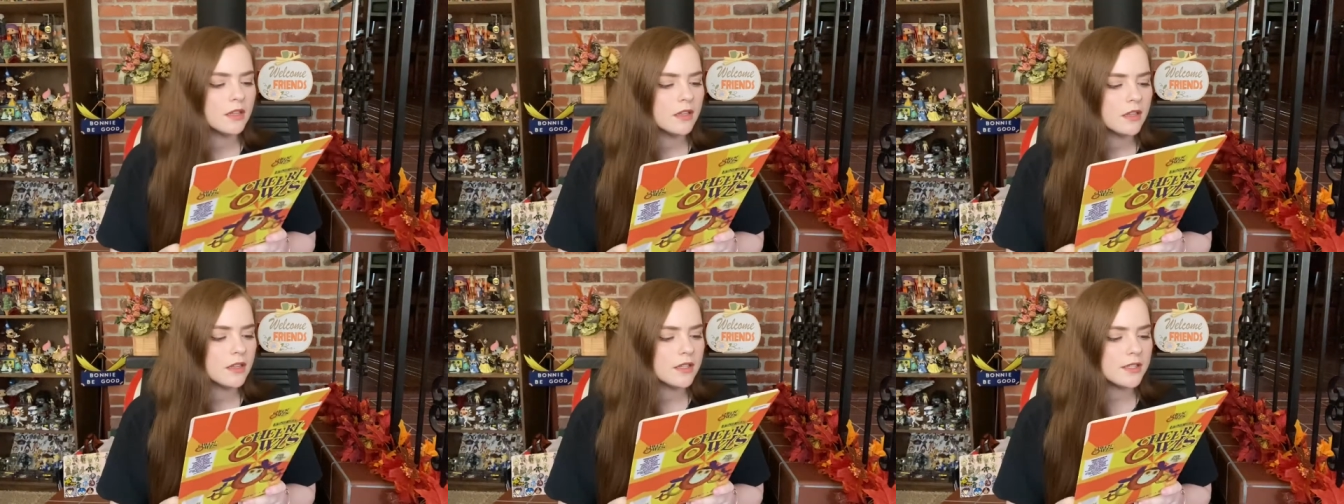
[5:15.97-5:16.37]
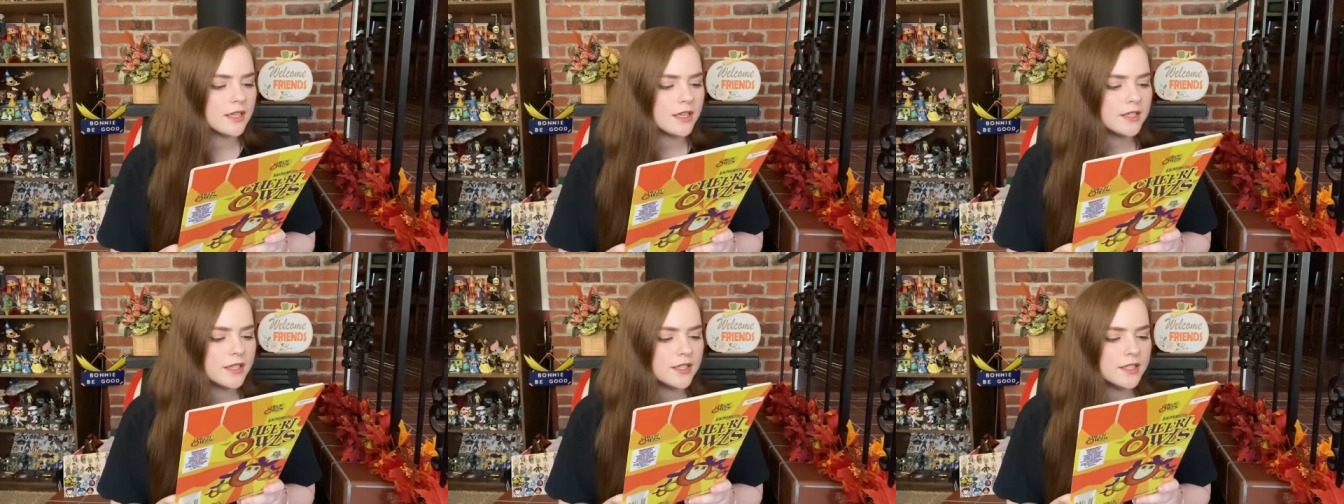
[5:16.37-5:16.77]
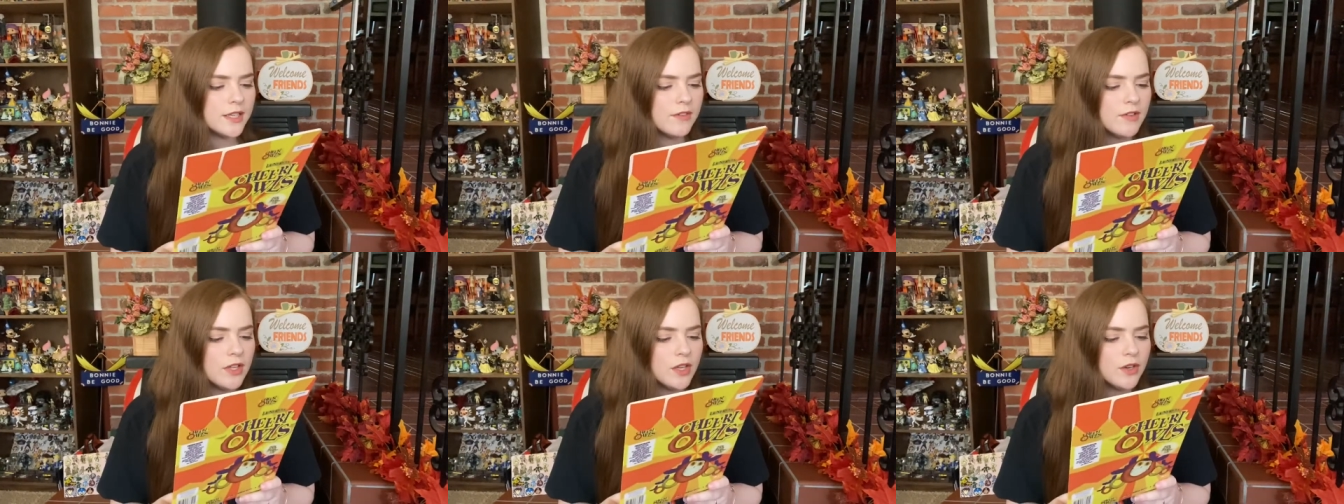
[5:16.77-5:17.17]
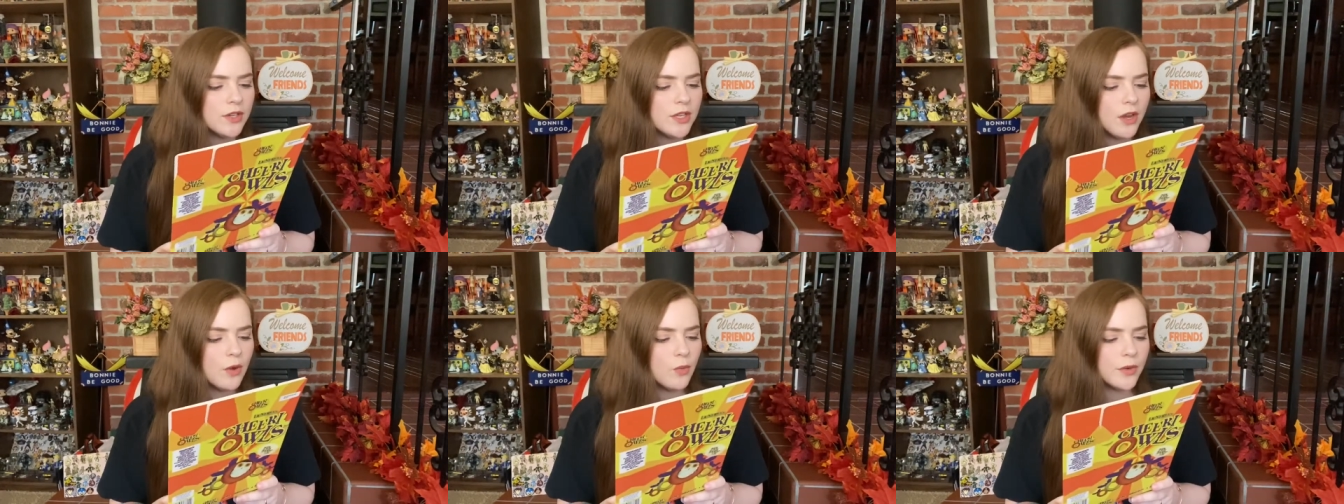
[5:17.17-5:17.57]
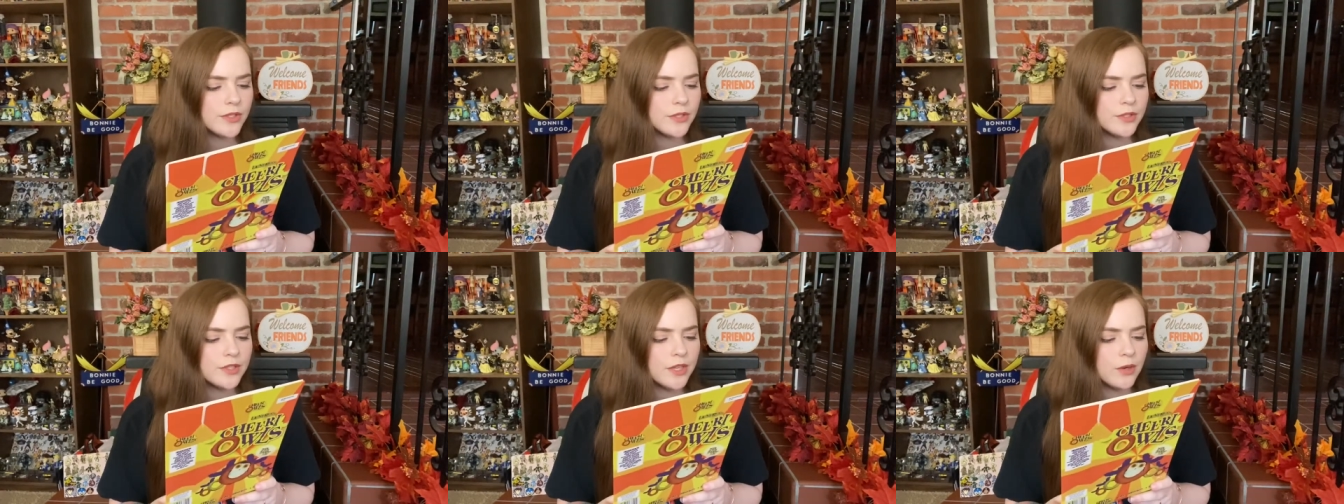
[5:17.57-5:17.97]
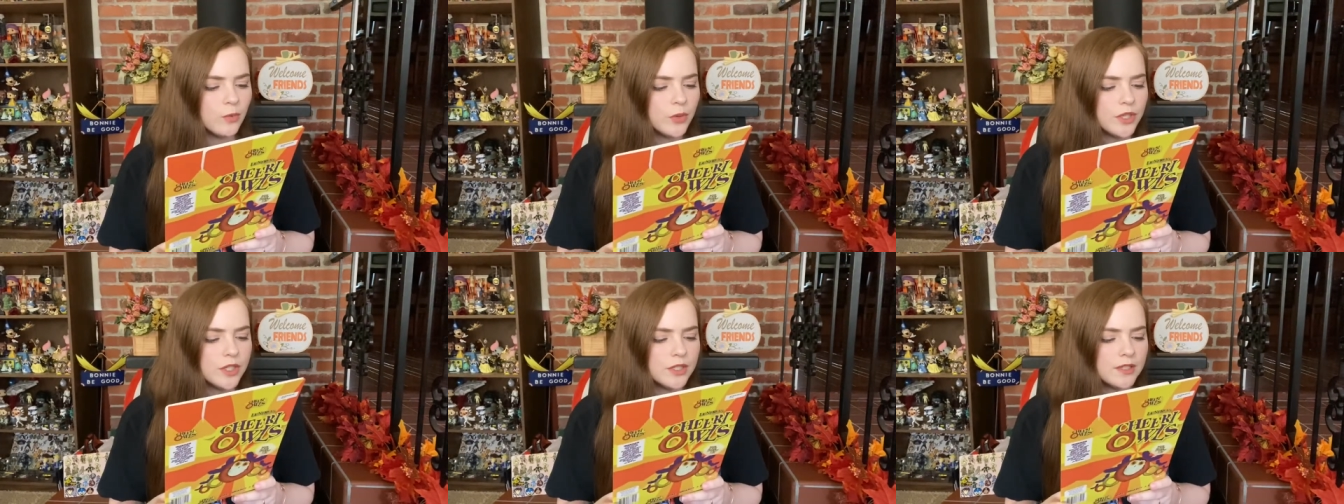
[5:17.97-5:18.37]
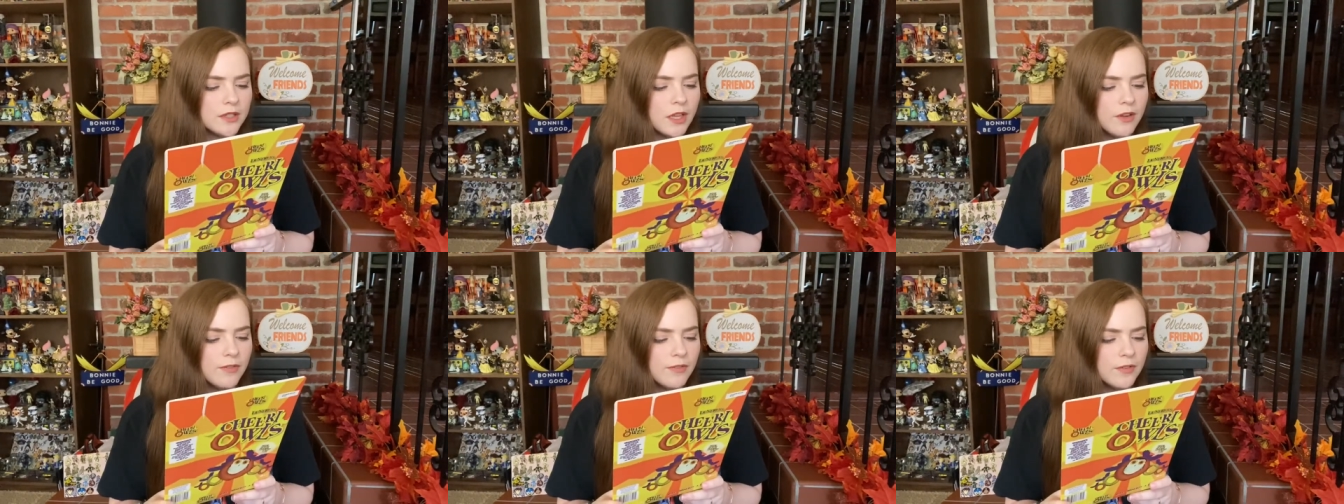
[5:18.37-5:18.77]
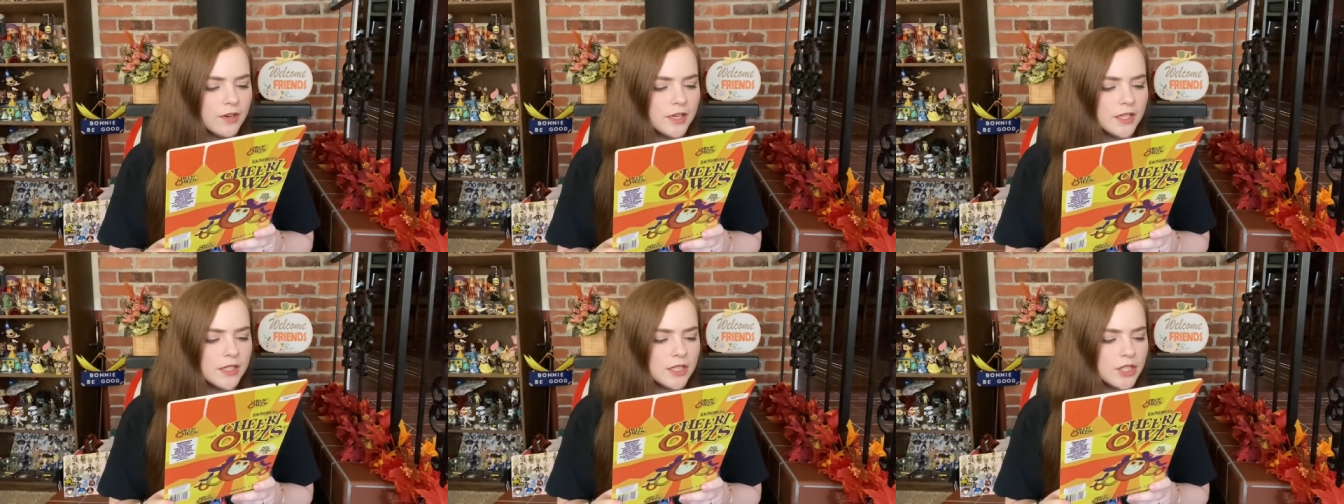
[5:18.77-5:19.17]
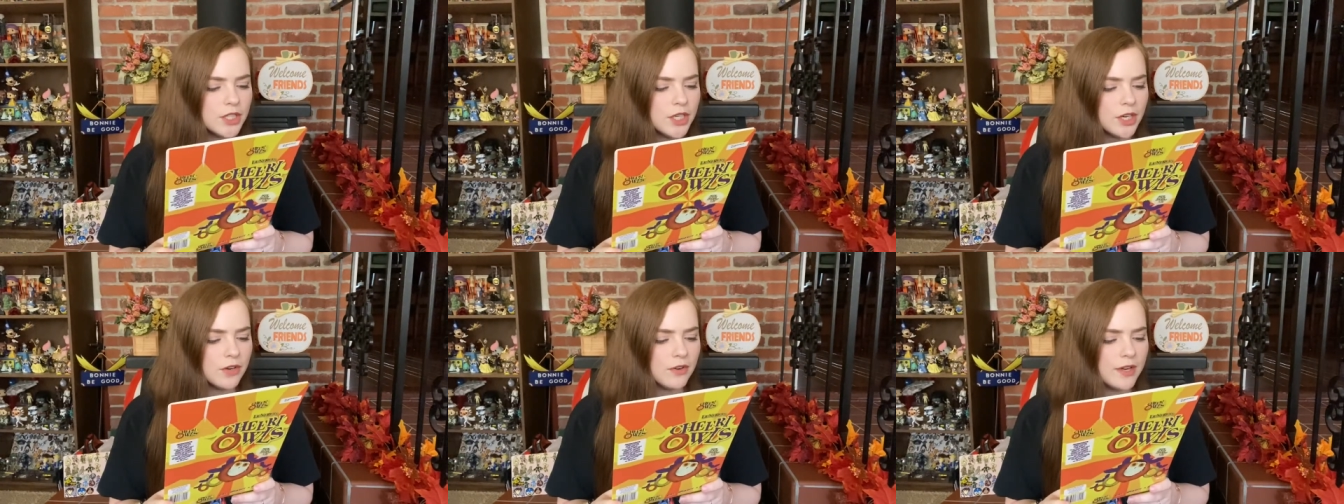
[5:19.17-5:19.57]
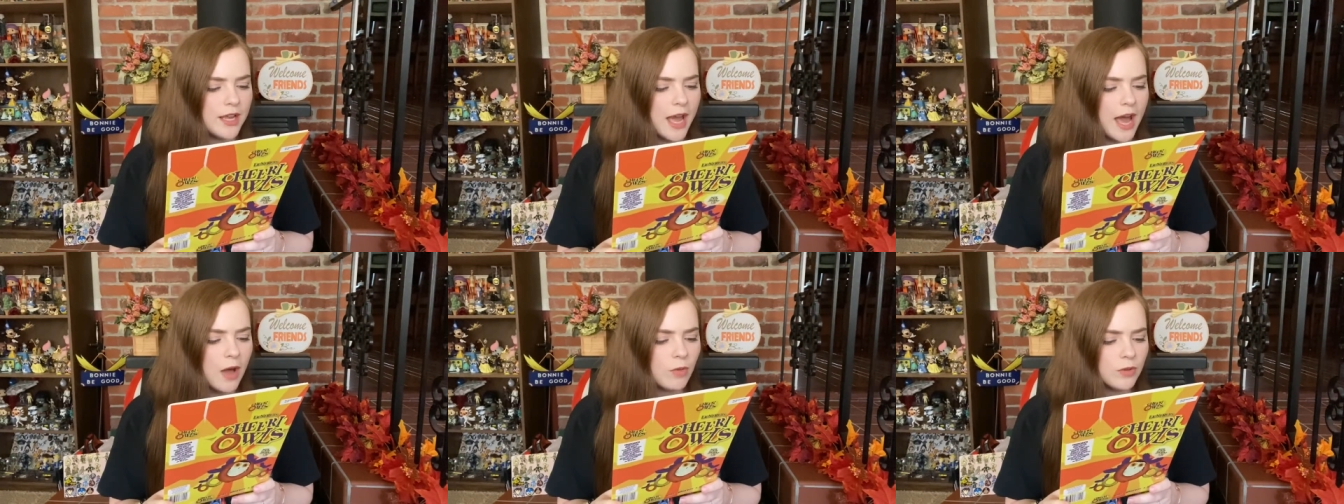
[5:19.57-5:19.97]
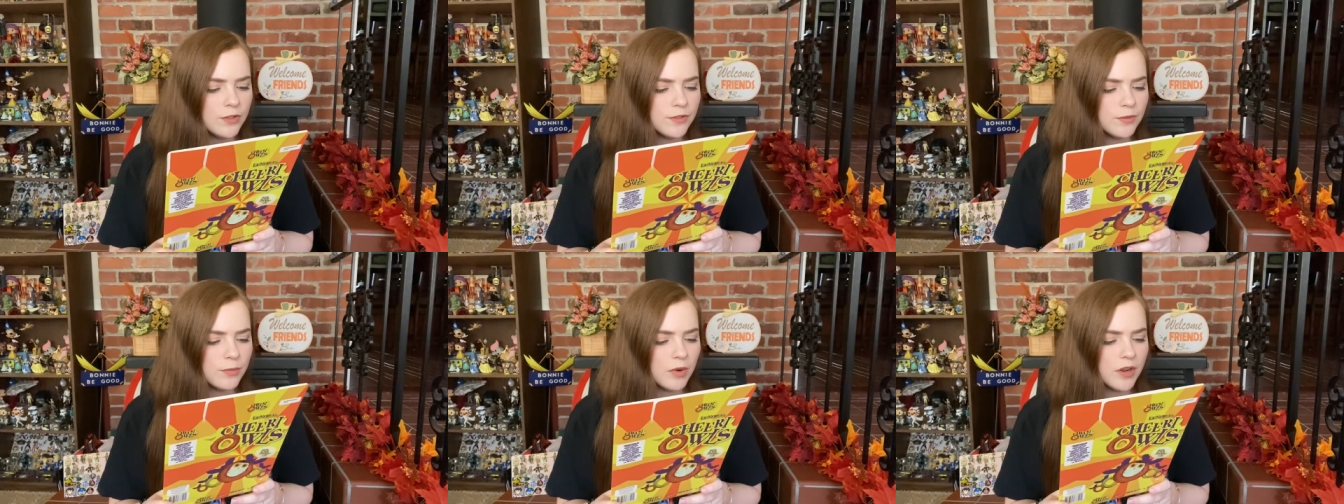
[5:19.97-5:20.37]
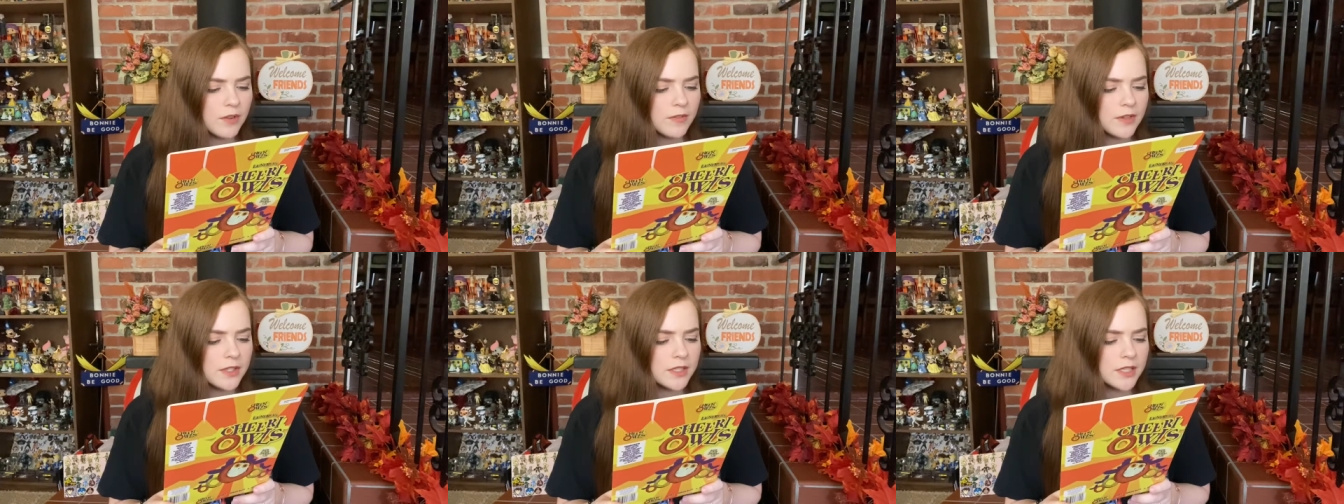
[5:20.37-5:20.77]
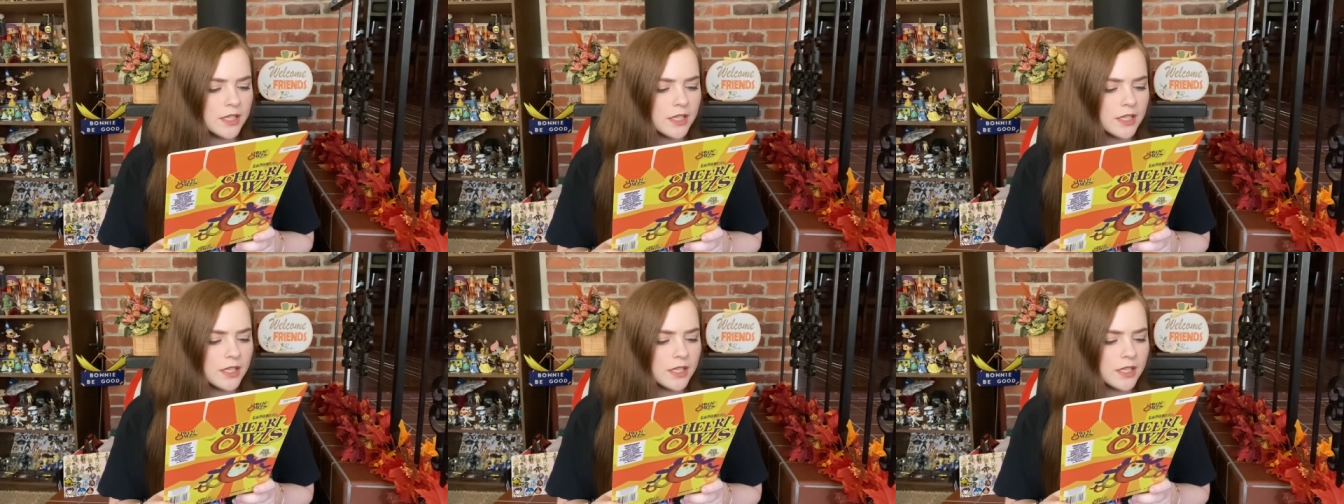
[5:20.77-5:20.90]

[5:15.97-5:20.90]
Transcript: The side says, giving your young wizards and witches Lunfrey's cheery owls for breakfast